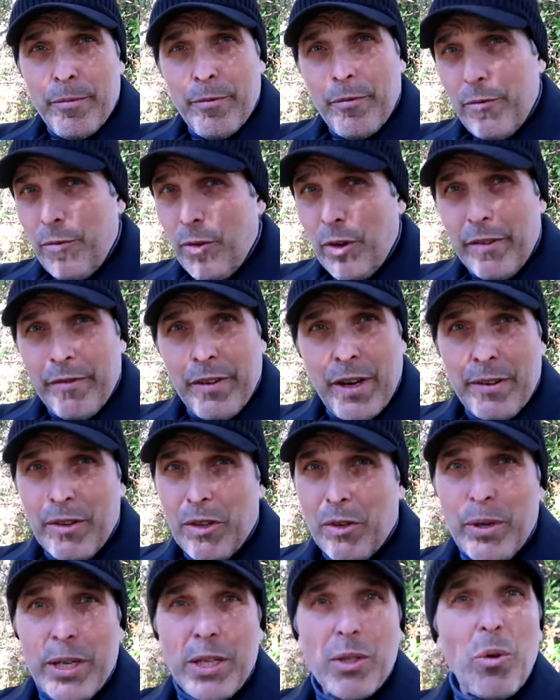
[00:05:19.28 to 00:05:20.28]
45
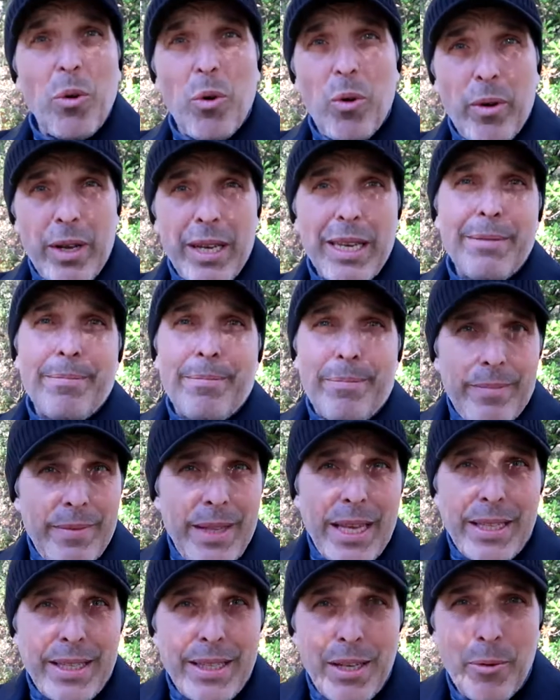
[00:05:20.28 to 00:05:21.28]
degrees, or
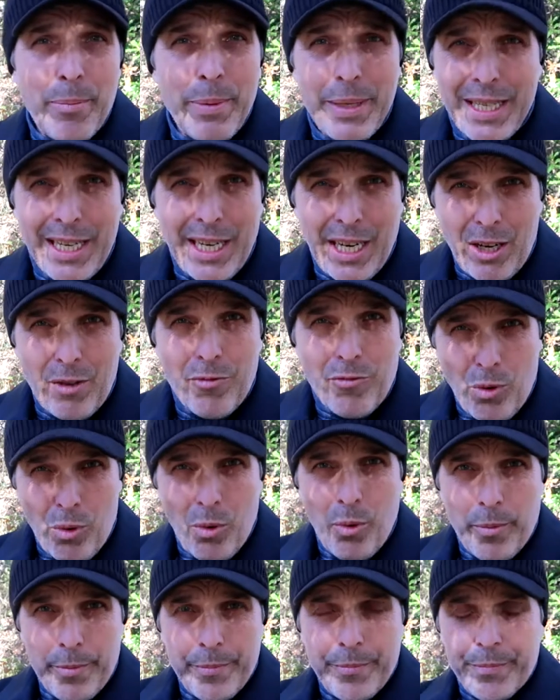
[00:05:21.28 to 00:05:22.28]
there's no particular
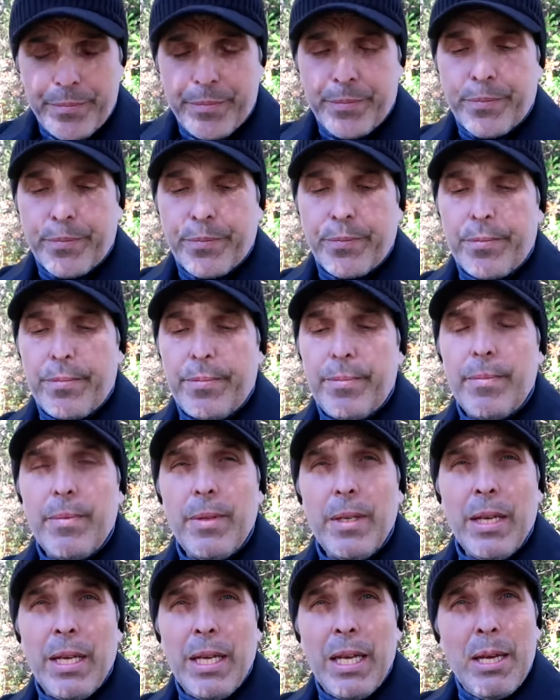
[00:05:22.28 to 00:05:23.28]
rule,
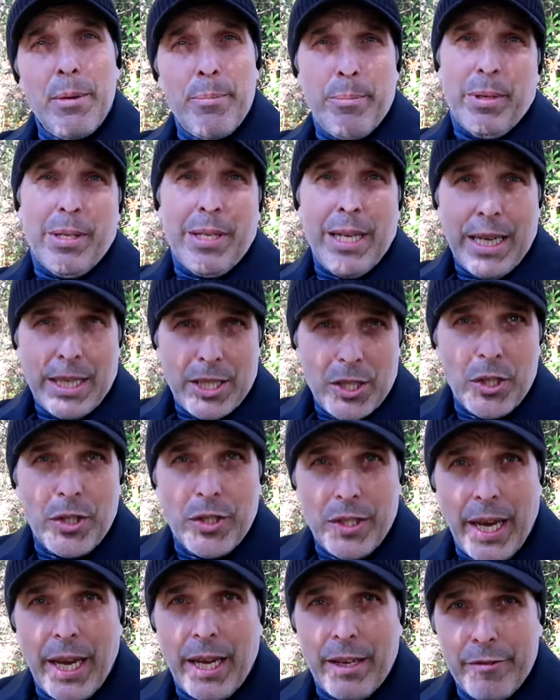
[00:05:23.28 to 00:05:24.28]
but let's just
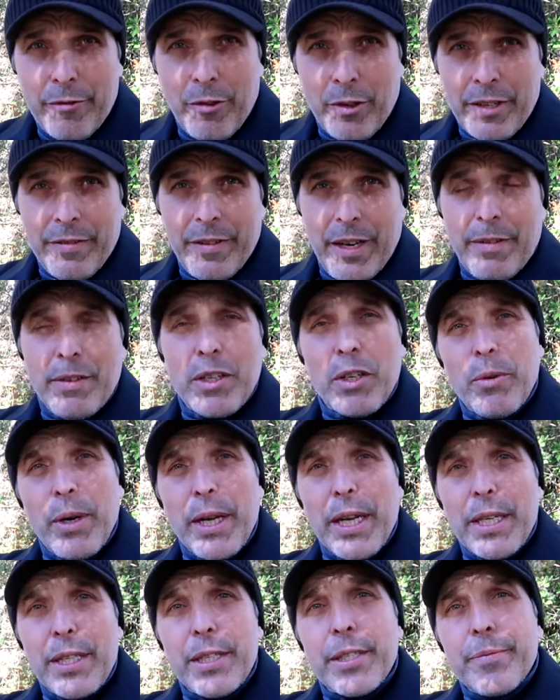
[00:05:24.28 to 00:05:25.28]
say 45
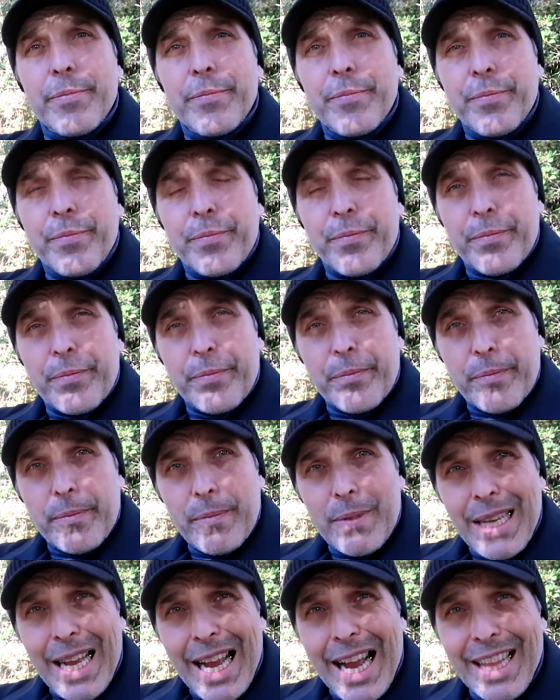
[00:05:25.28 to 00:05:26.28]
degrees,
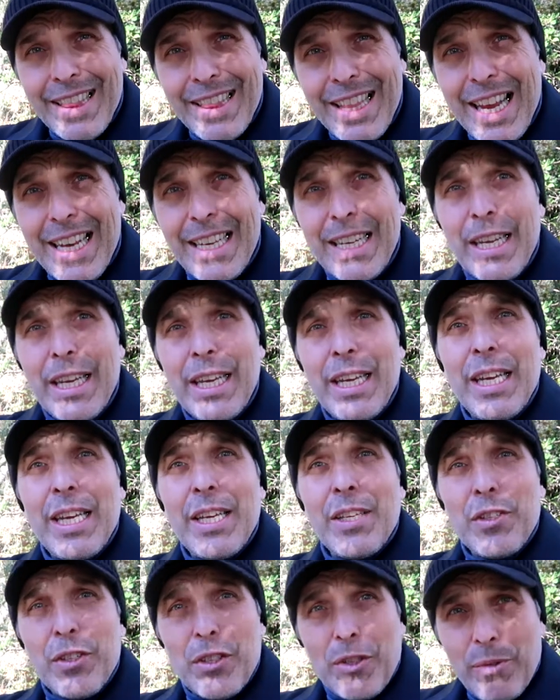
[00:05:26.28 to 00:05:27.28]
and then
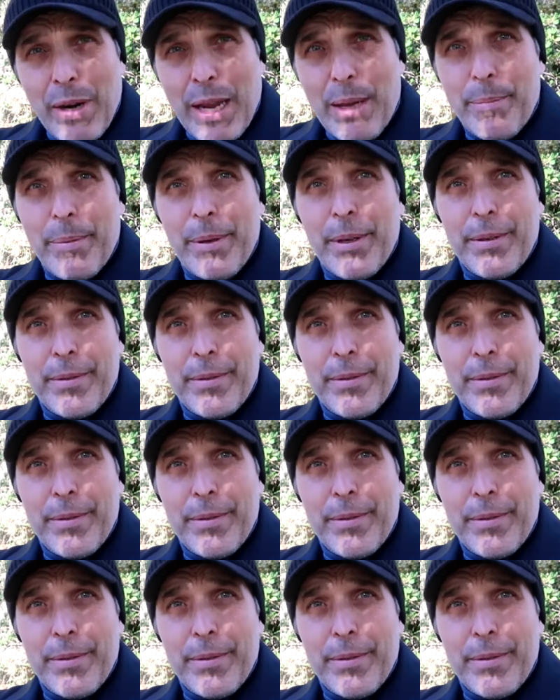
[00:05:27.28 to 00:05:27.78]
scrape.